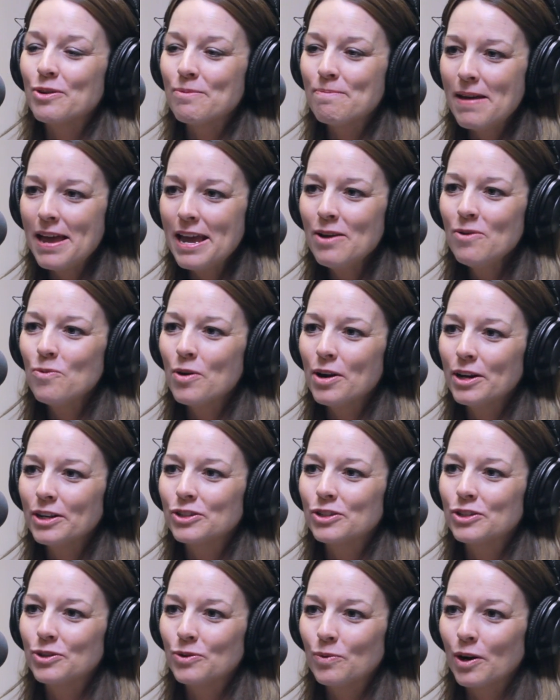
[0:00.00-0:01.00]
You may
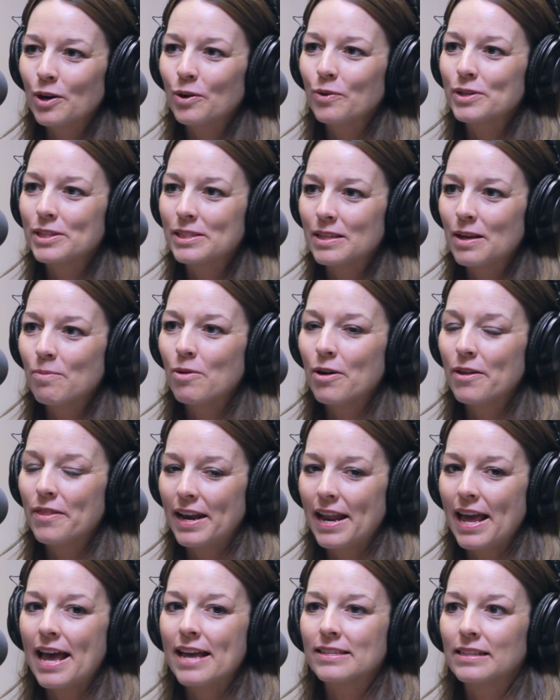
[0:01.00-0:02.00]
want to work with someone
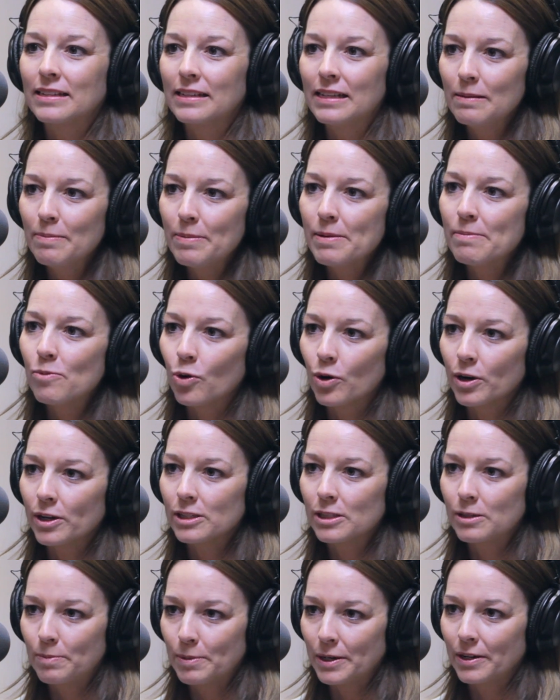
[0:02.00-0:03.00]
that has a little bit more
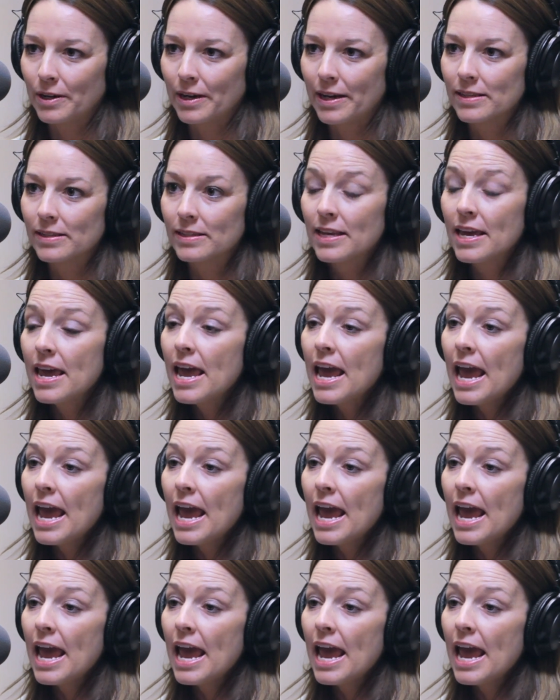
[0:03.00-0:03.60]
experience,